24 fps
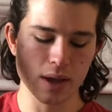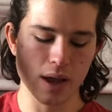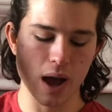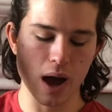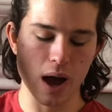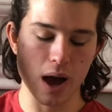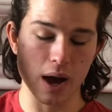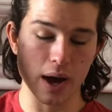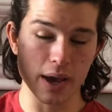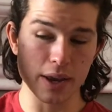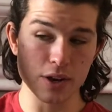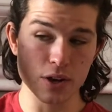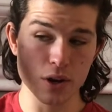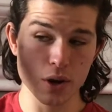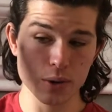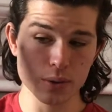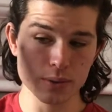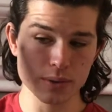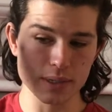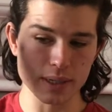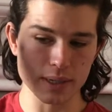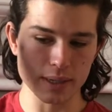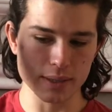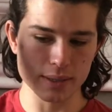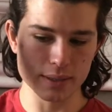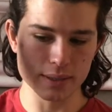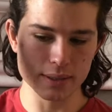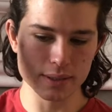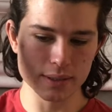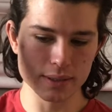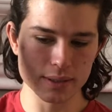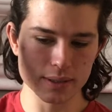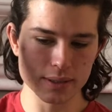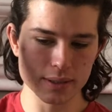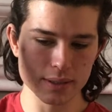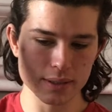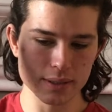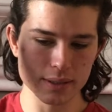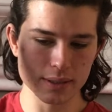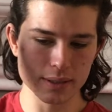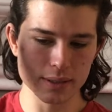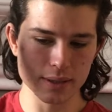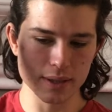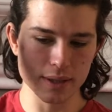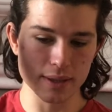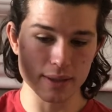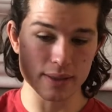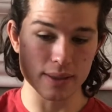I notice
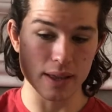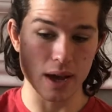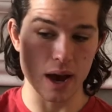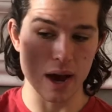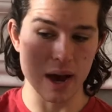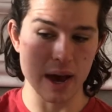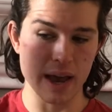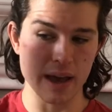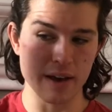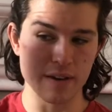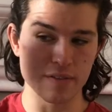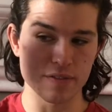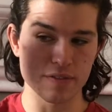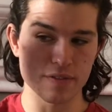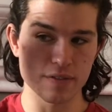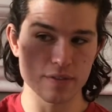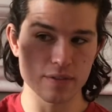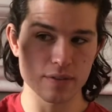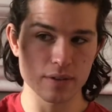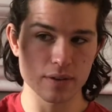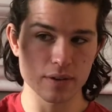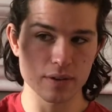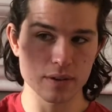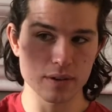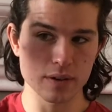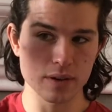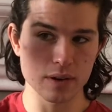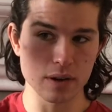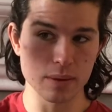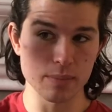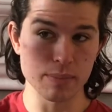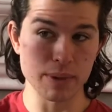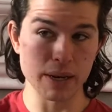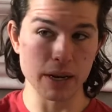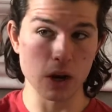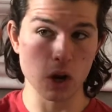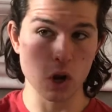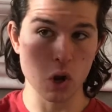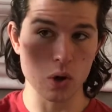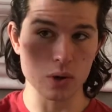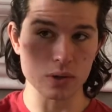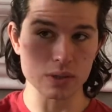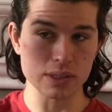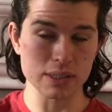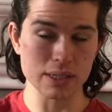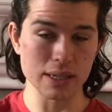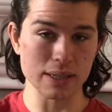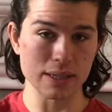that I have been
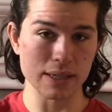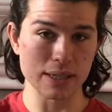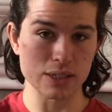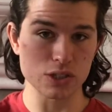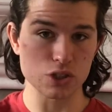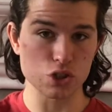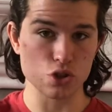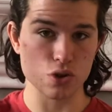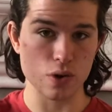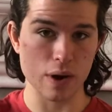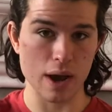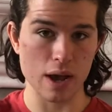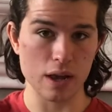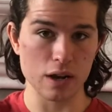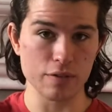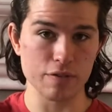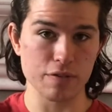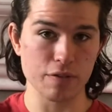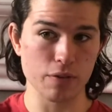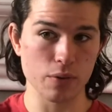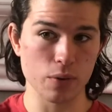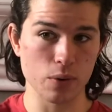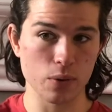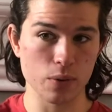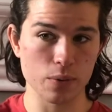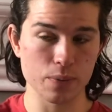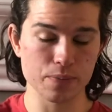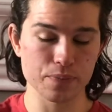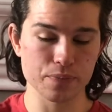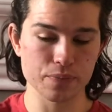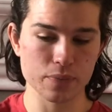lost in this trail of thought.